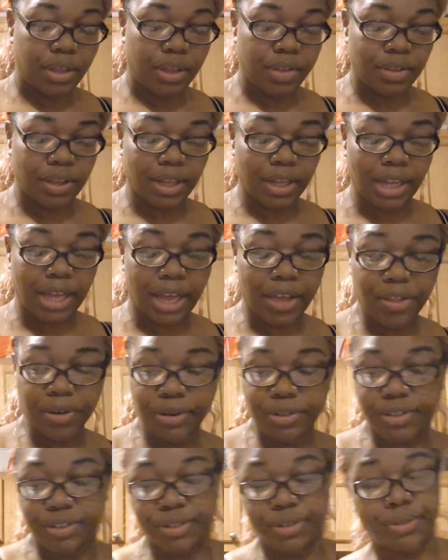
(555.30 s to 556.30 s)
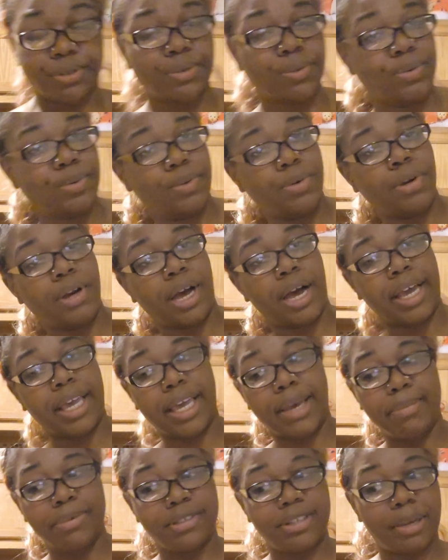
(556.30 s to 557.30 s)
The other 2 I
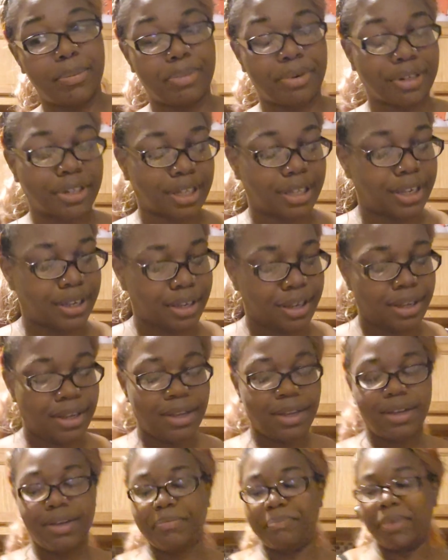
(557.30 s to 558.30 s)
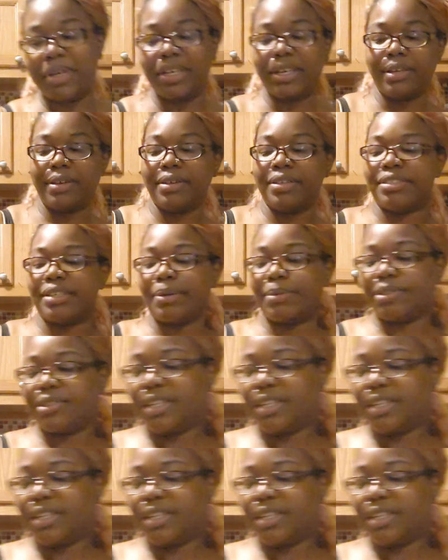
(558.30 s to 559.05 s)
kept separately because I was